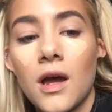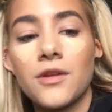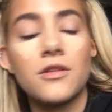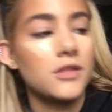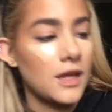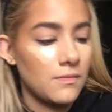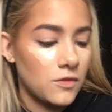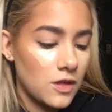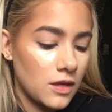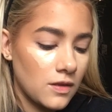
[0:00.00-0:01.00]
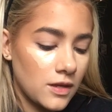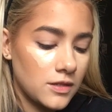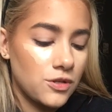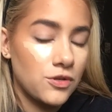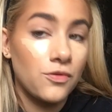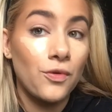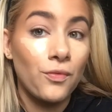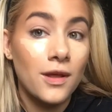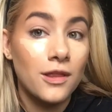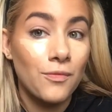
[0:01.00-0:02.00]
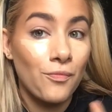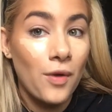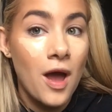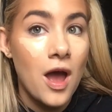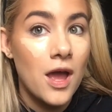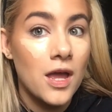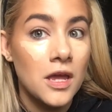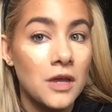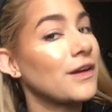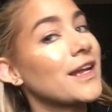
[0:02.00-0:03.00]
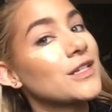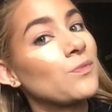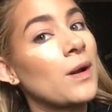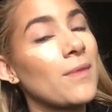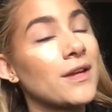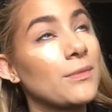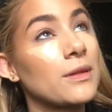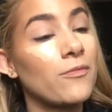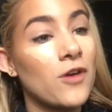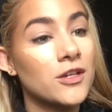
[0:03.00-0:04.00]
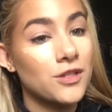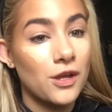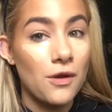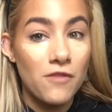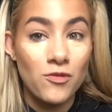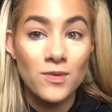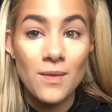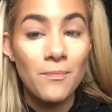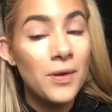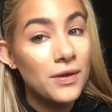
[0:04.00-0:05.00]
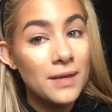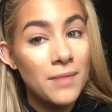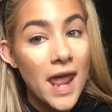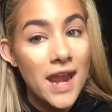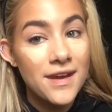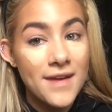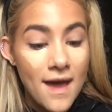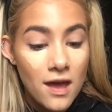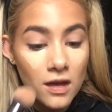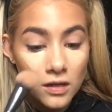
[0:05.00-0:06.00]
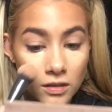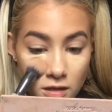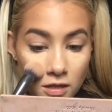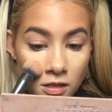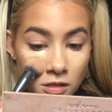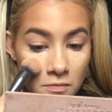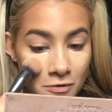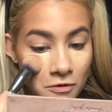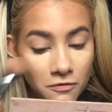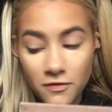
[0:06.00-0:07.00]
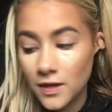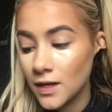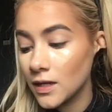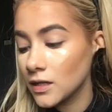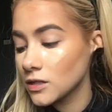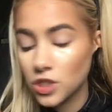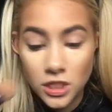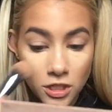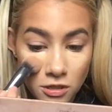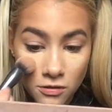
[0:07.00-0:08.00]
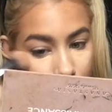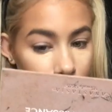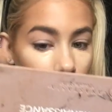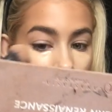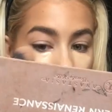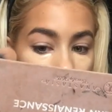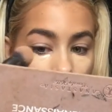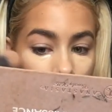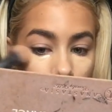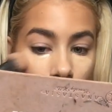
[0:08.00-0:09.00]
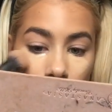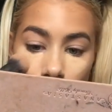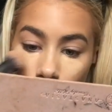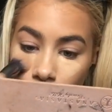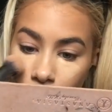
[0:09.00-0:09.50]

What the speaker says: I do the same thing that I do with my foundation, where I blend it in with a brush and then go over it with a beauty blender. This is the Morphe G2, and I really like this brush.